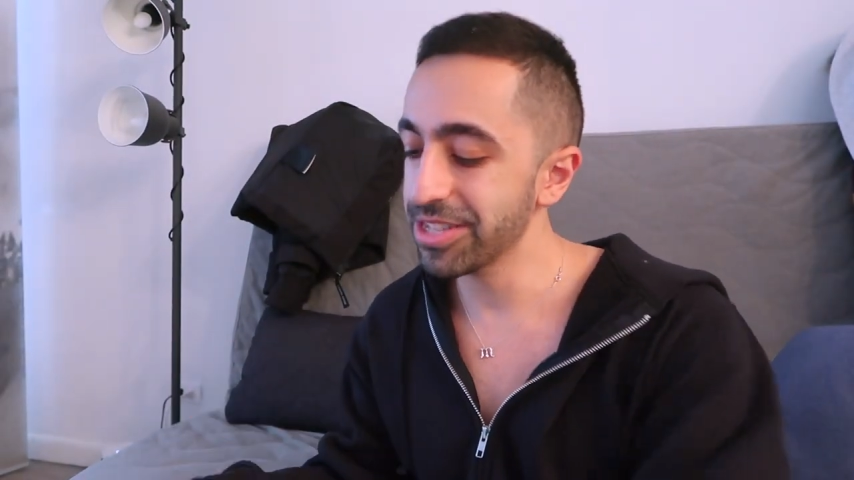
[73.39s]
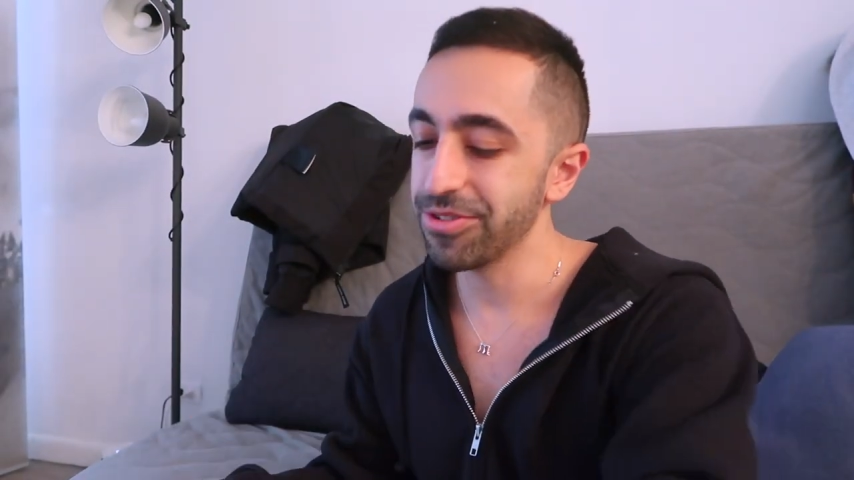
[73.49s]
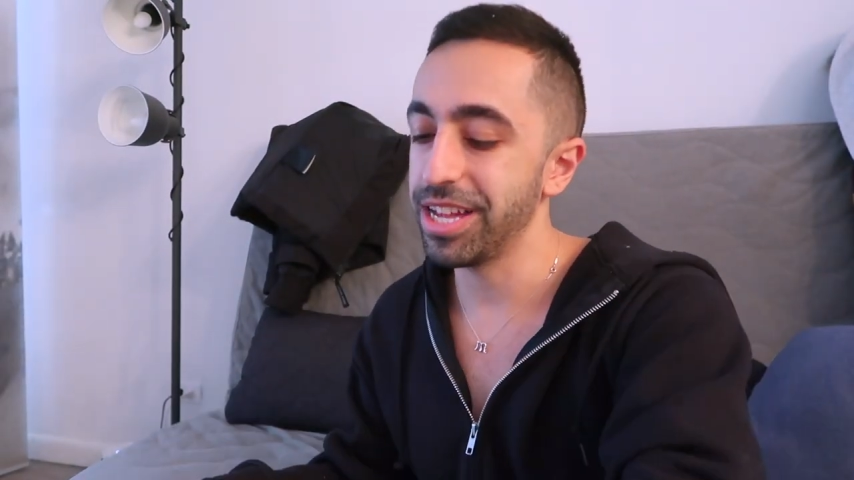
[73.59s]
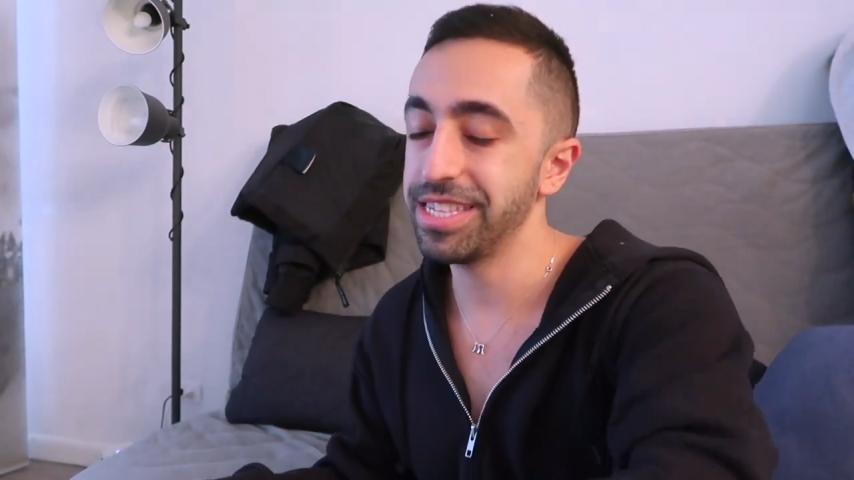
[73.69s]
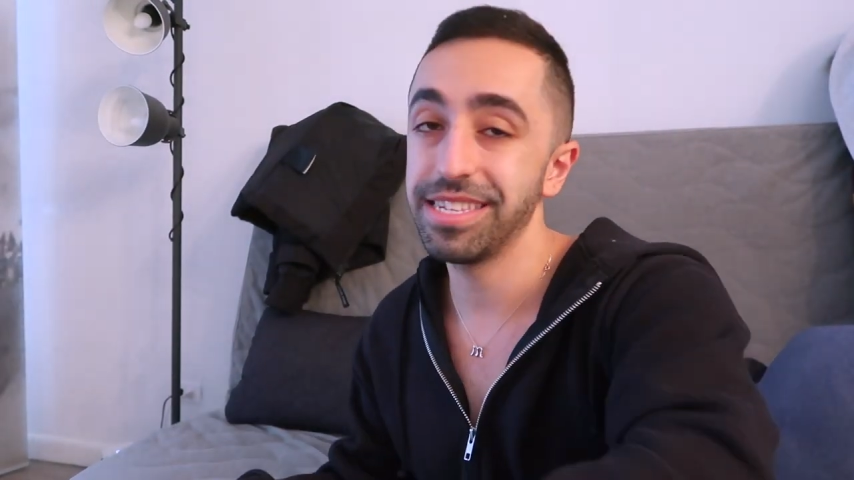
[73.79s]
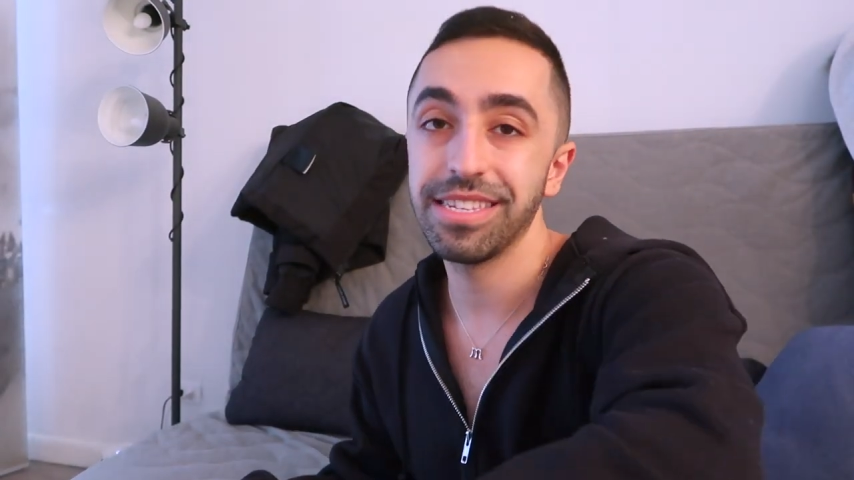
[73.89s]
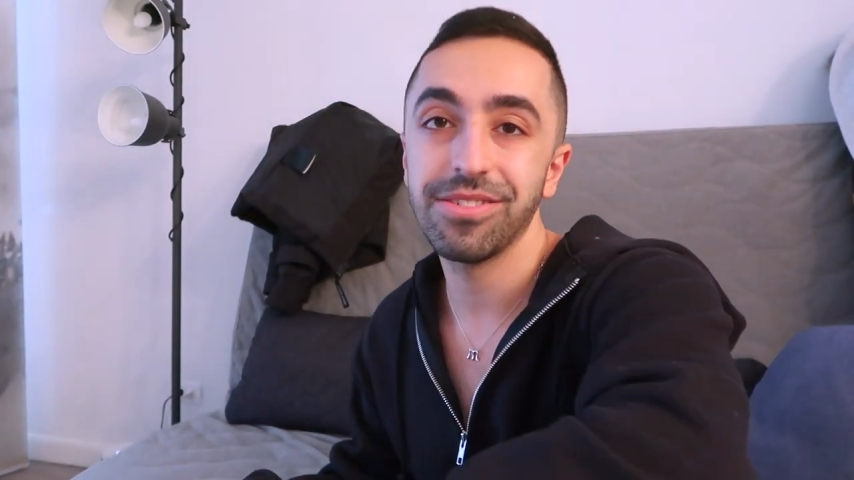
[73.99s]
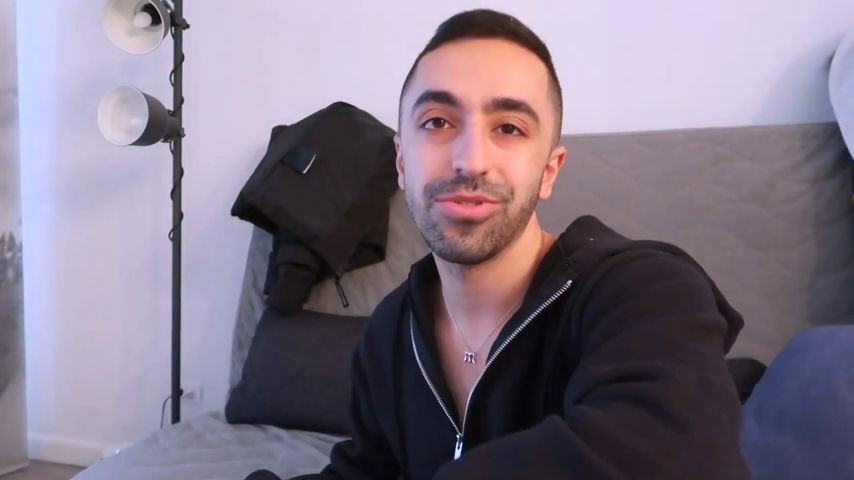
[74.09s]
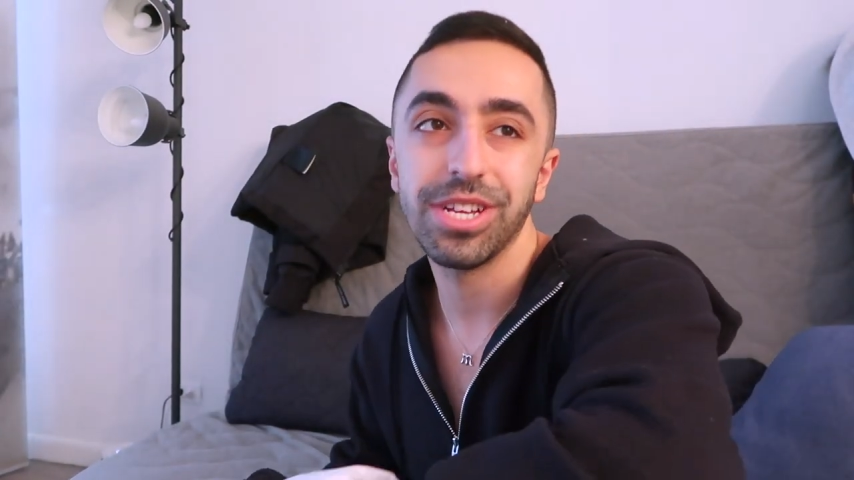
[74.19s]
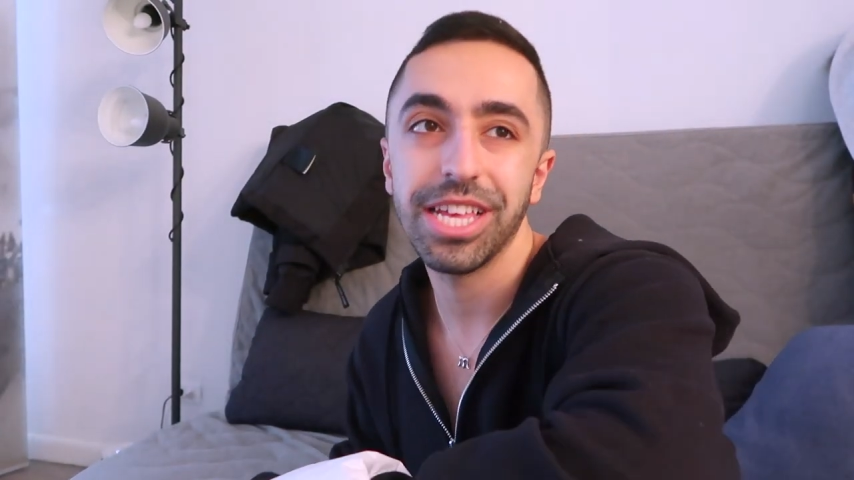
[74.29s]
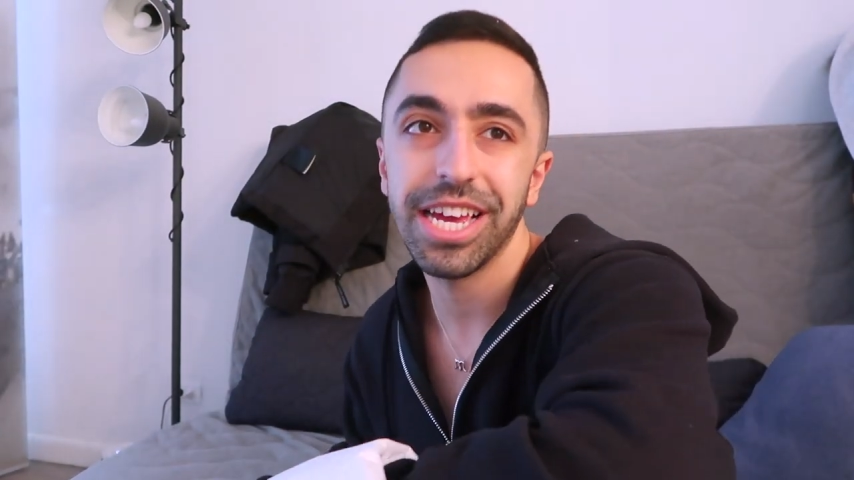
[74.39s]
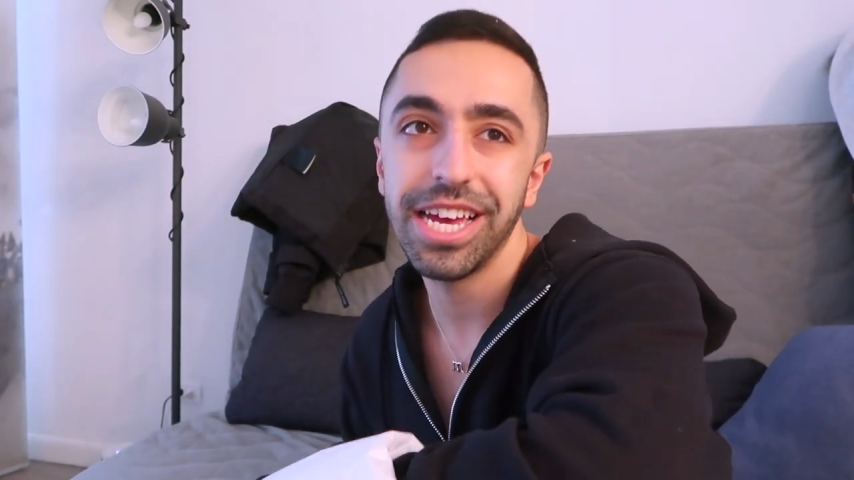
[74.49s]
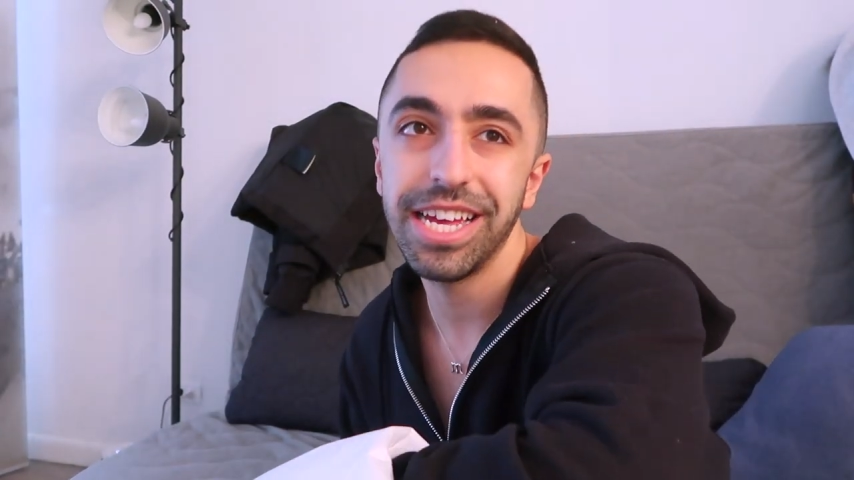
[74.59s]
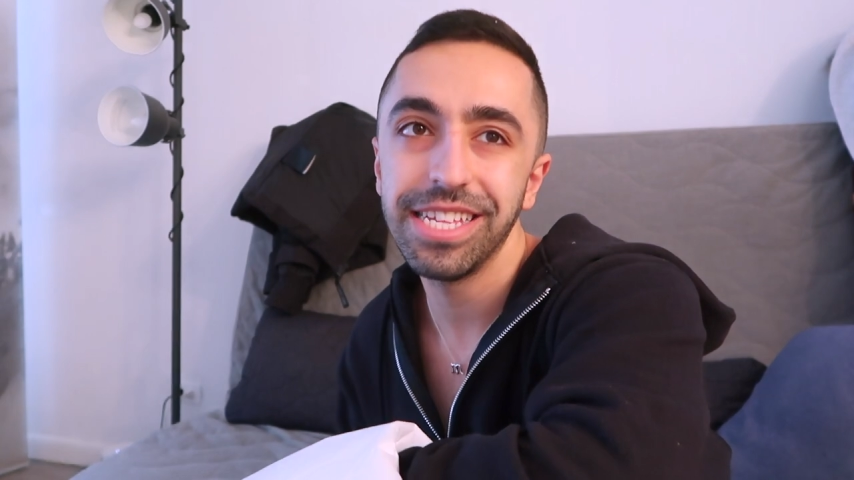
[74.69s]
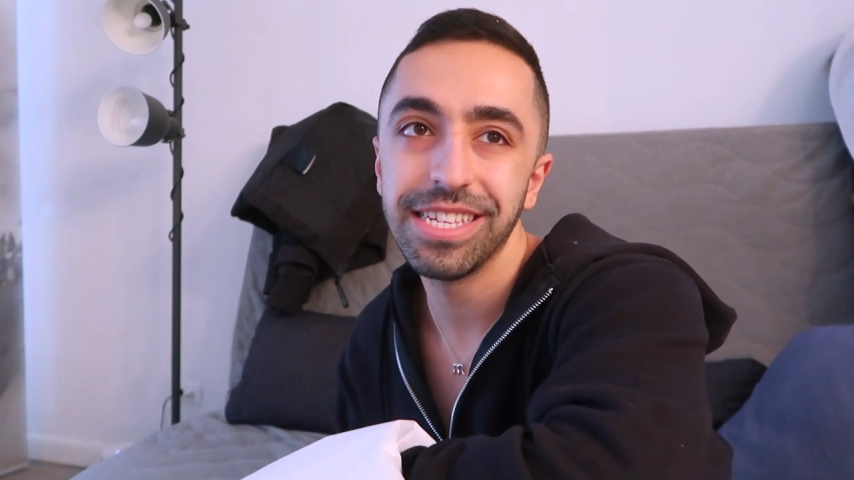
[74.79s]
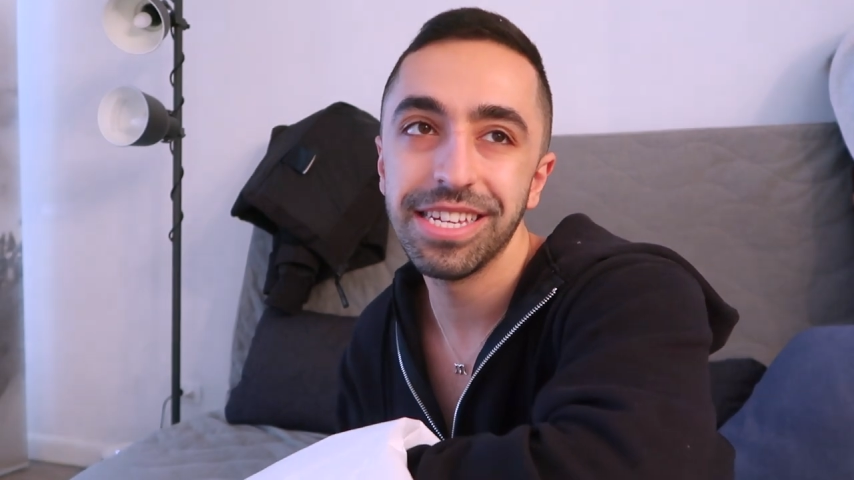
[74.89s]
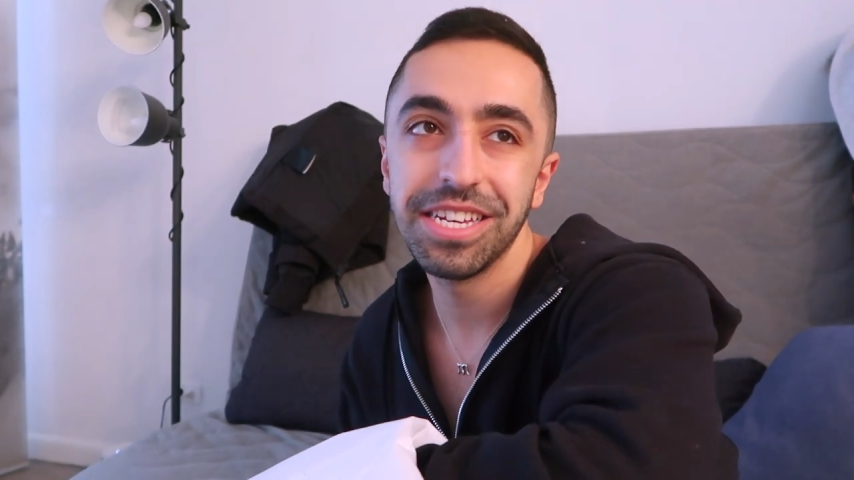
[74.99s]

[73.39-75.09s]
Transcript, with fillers: so that's really good.